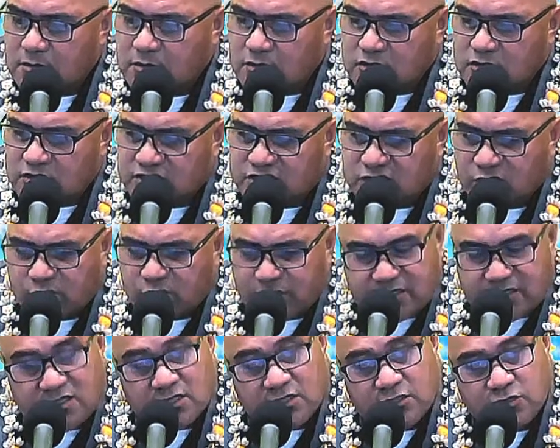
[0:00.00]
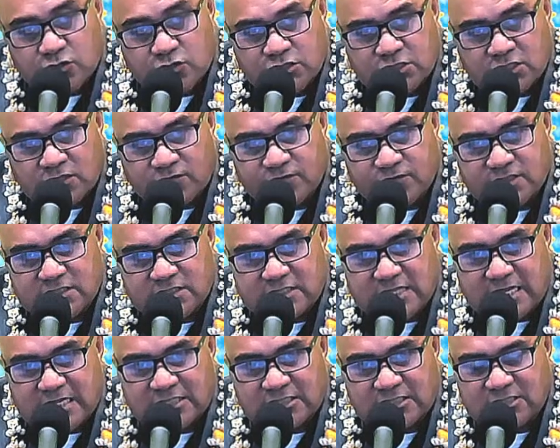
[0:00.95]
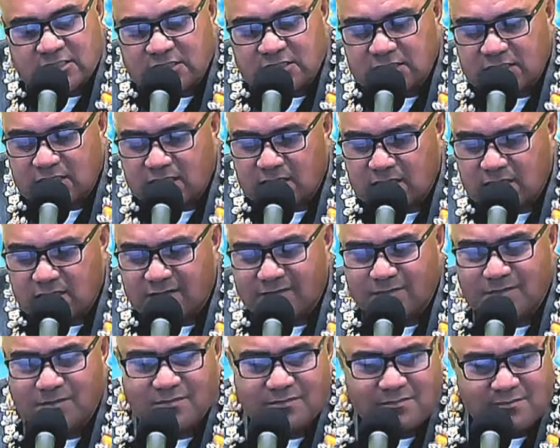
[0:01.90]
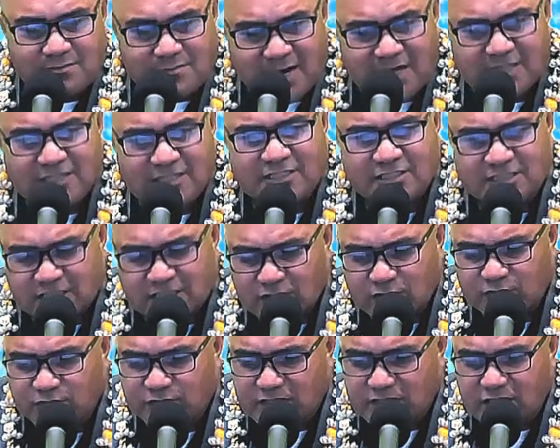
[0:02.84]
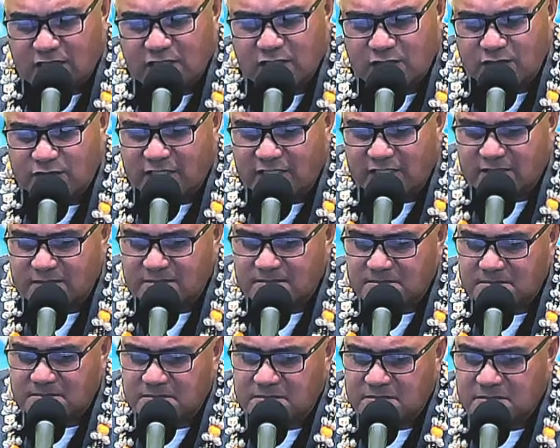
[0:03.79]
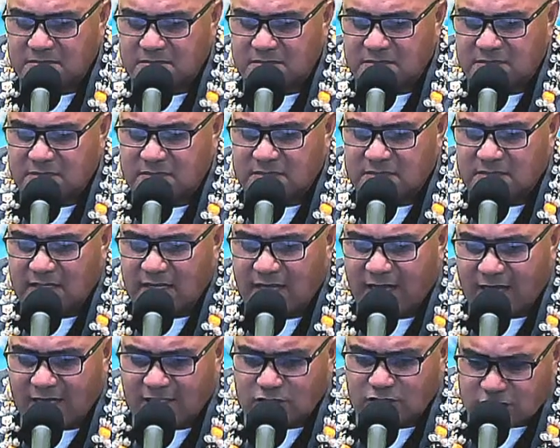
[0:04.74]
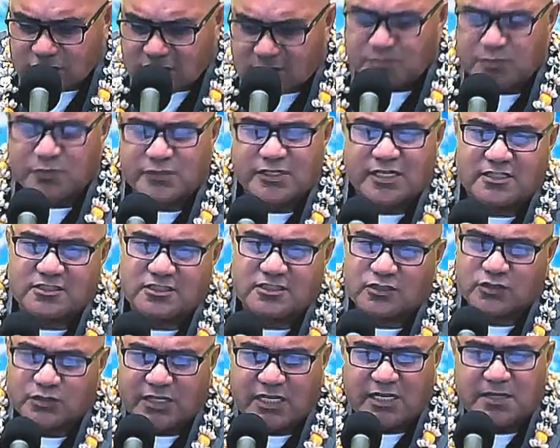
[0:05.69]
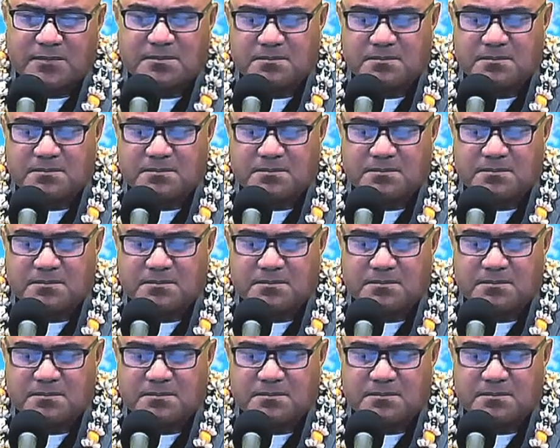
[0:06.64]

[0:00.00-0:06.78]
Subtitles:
surrender your selfishness, myself included, and stubbornness to Him.